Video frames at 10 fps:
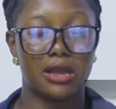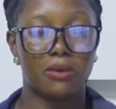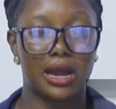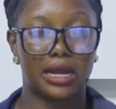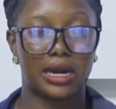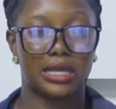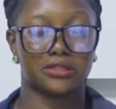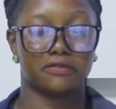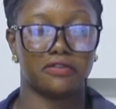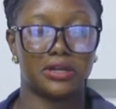Is it not
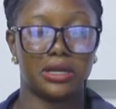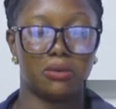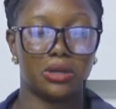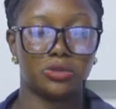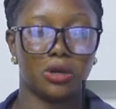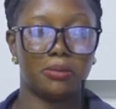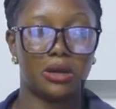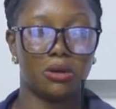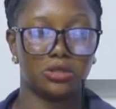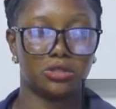because of all these problems
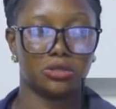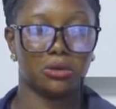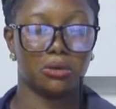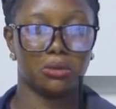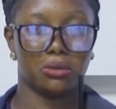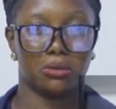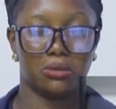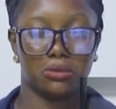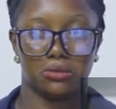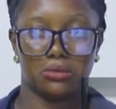that
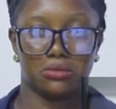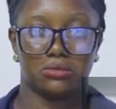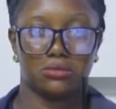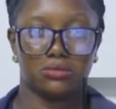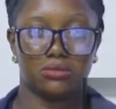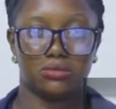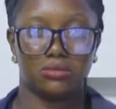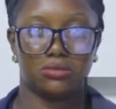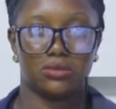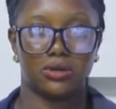the NPP
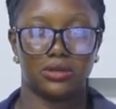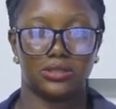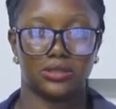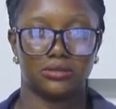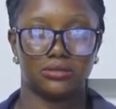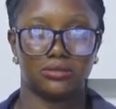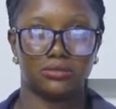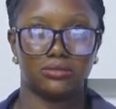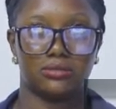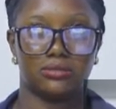enumerated in Parliament and
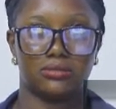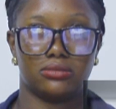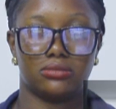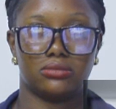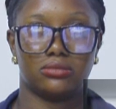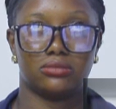voted against it?